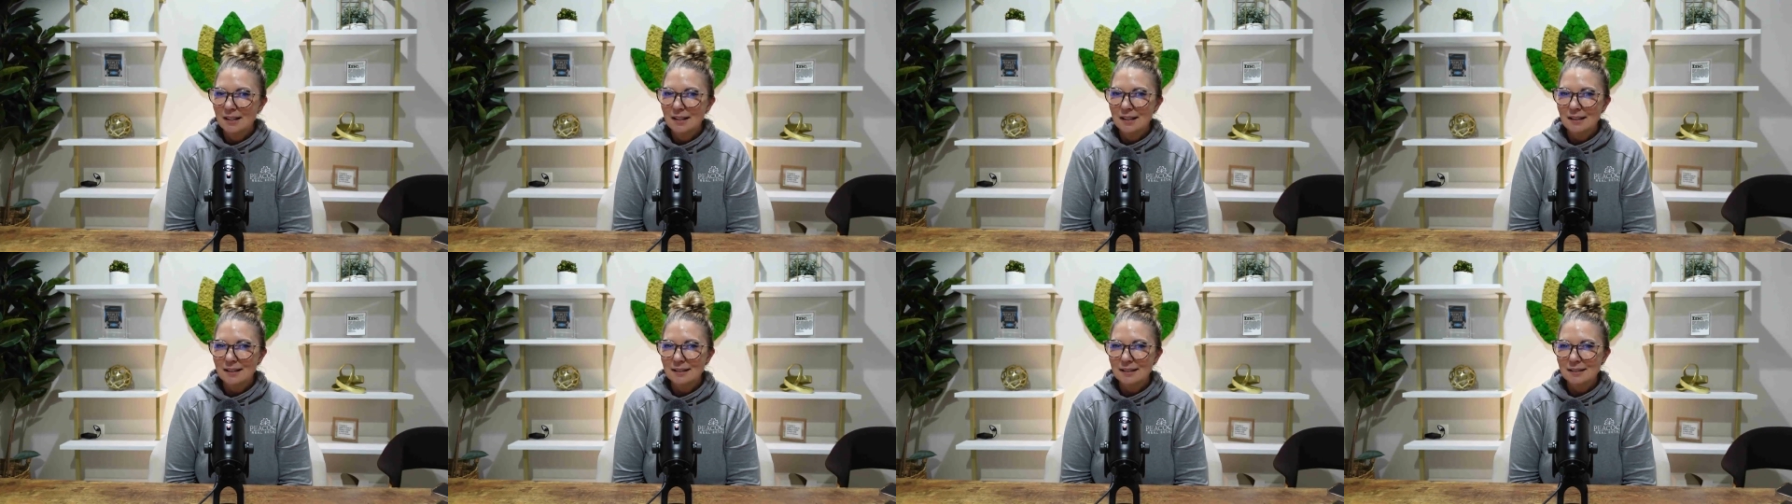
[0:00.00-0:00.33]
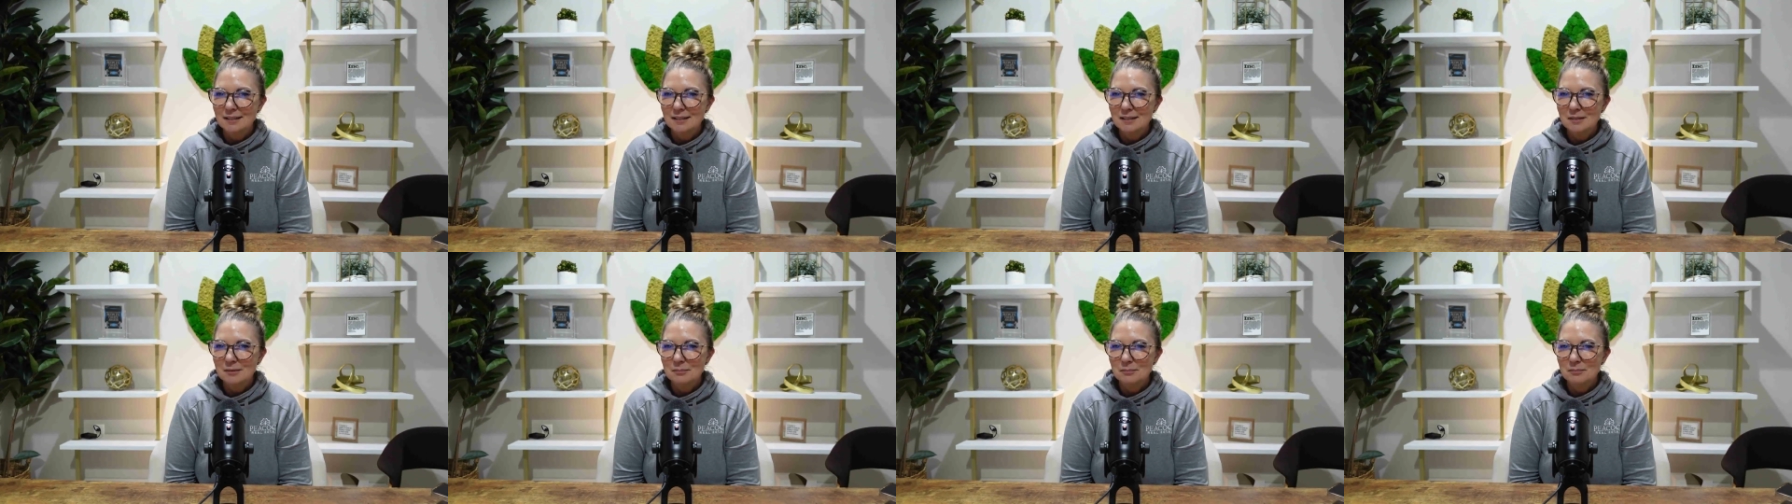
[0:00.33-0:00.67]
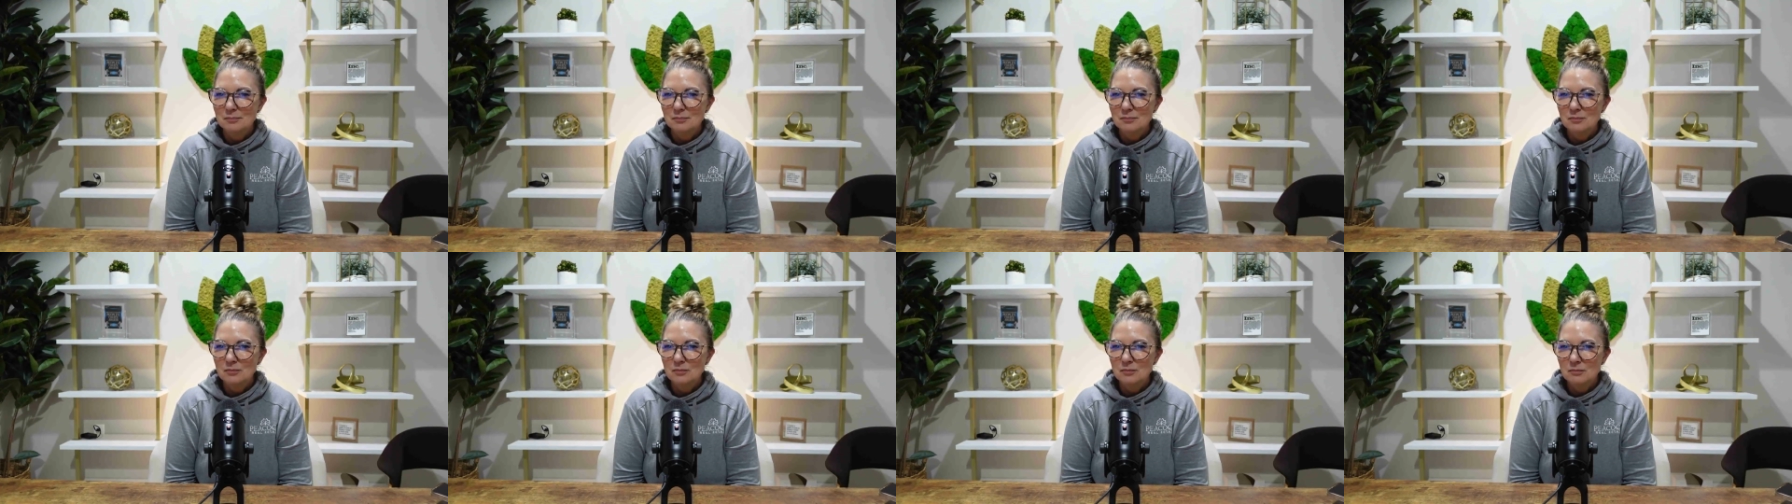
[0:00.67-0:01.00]

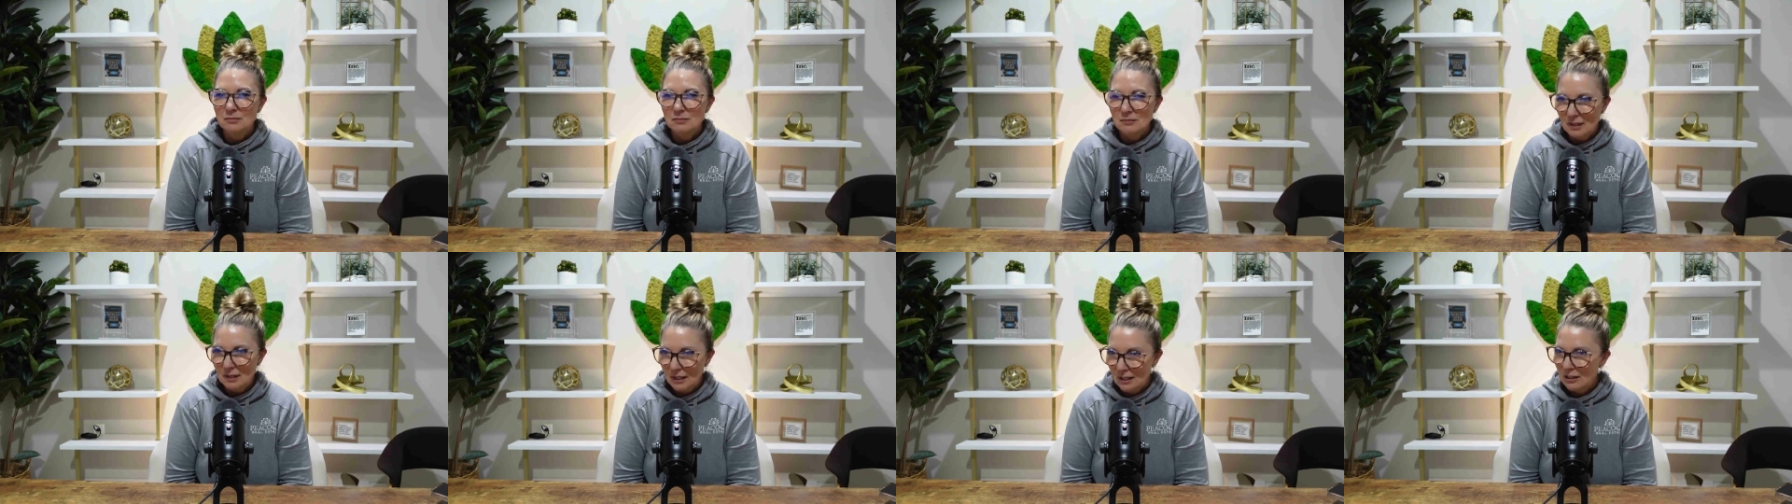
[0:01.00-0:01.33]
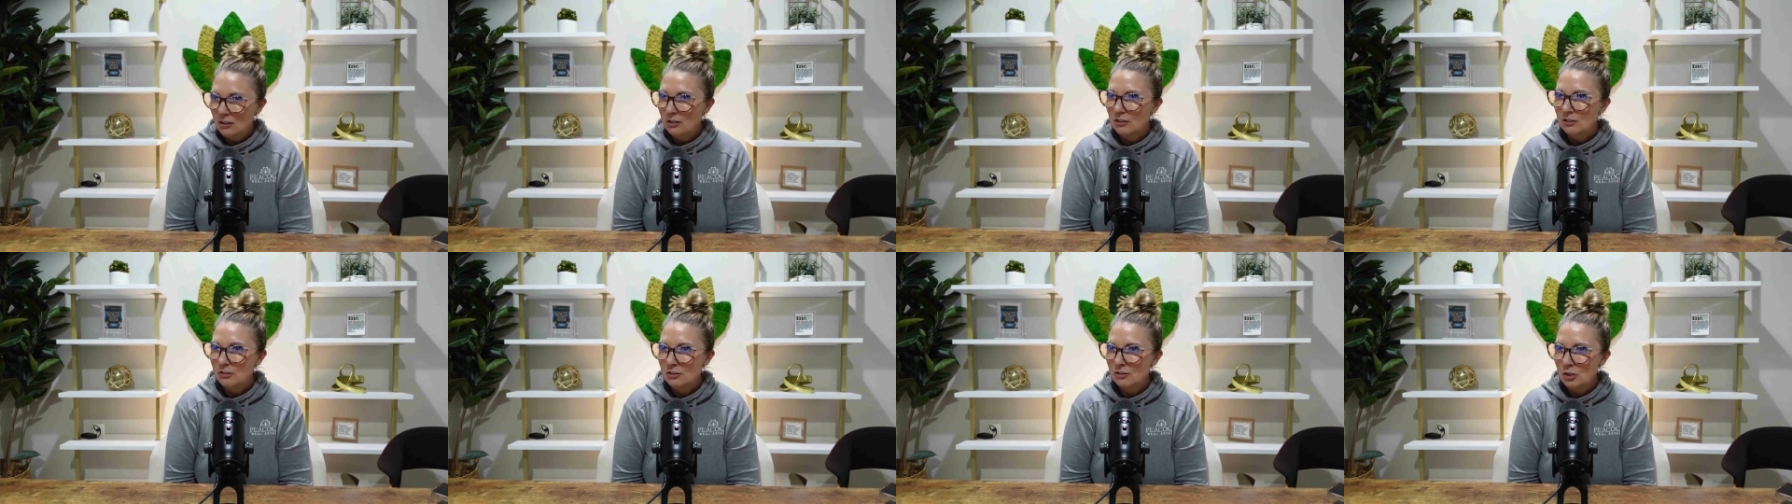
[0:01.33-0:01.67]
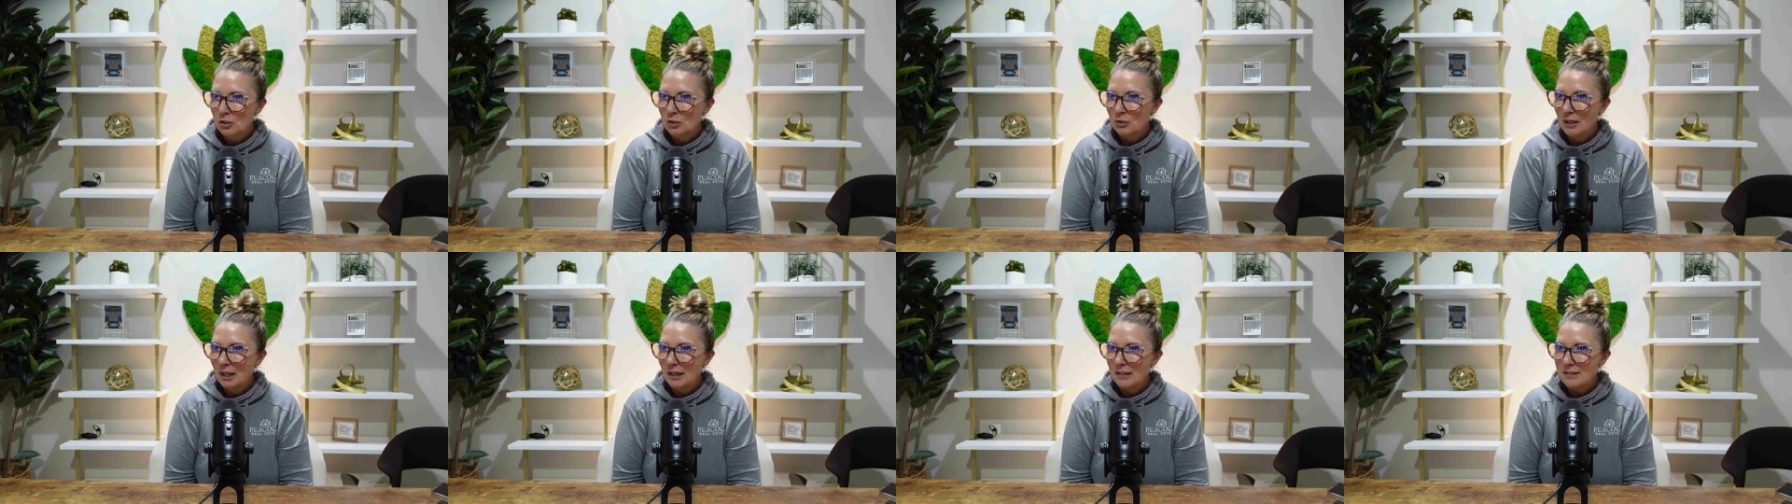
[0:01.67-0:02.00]
Um, I heard
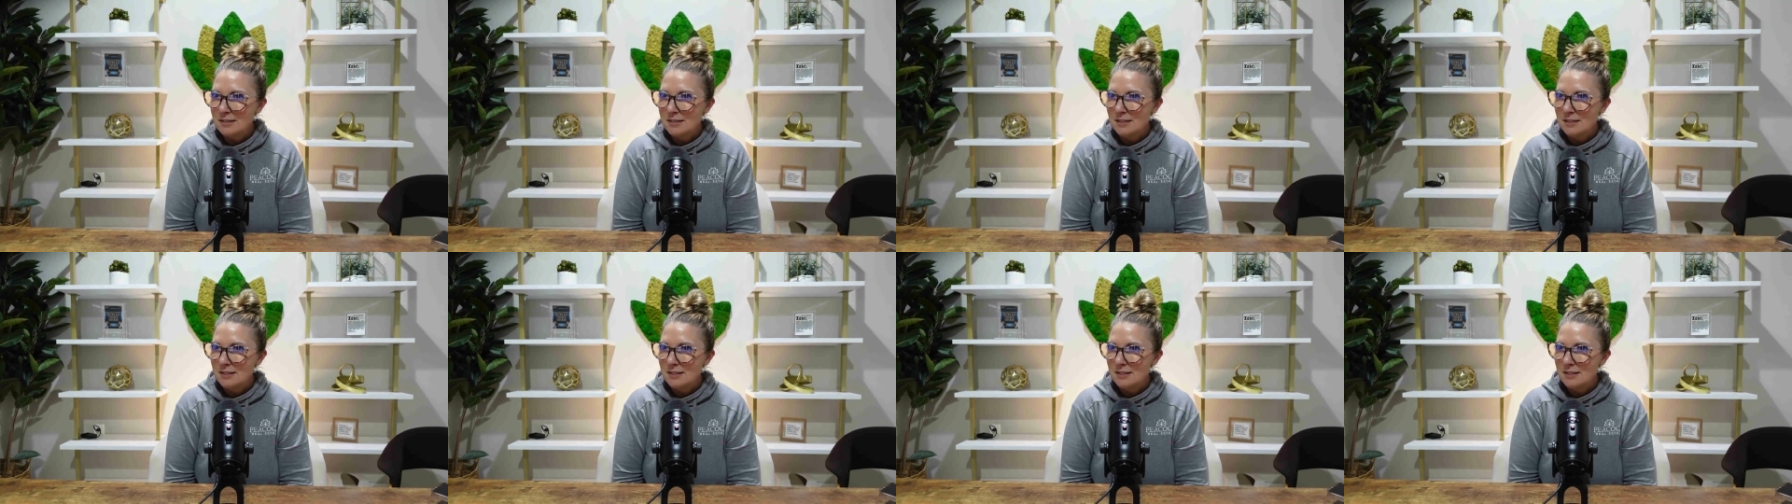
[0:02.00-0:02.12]
you got